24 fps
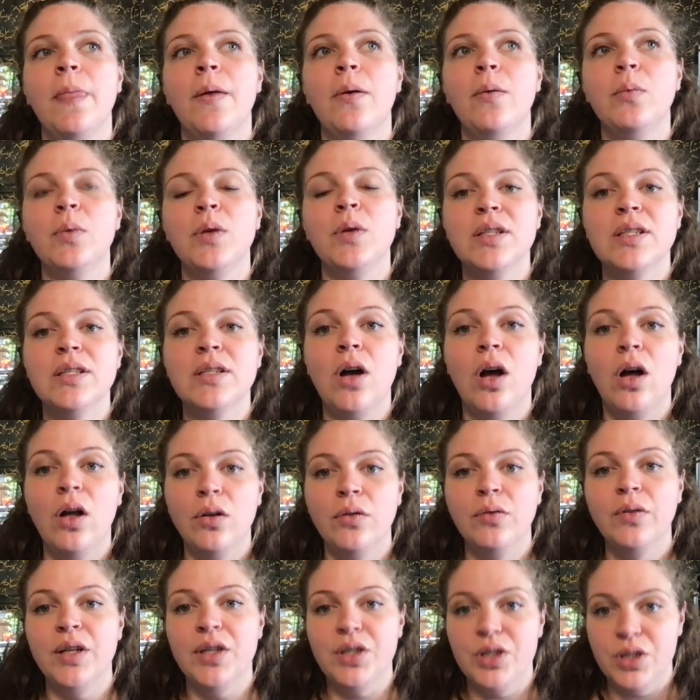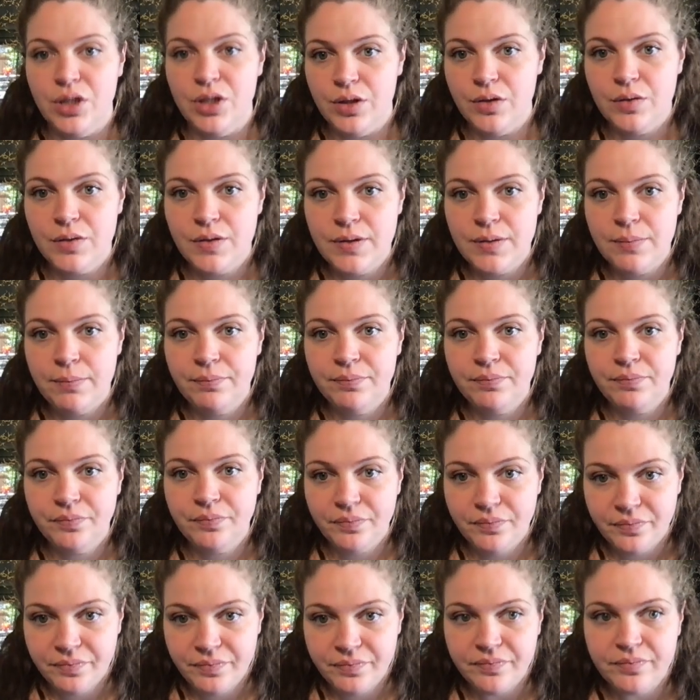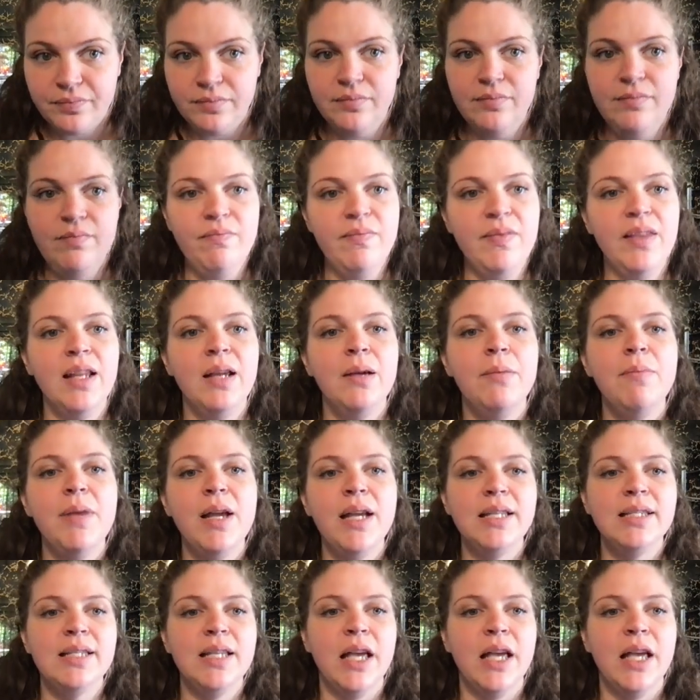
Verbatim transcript: resolve issues makes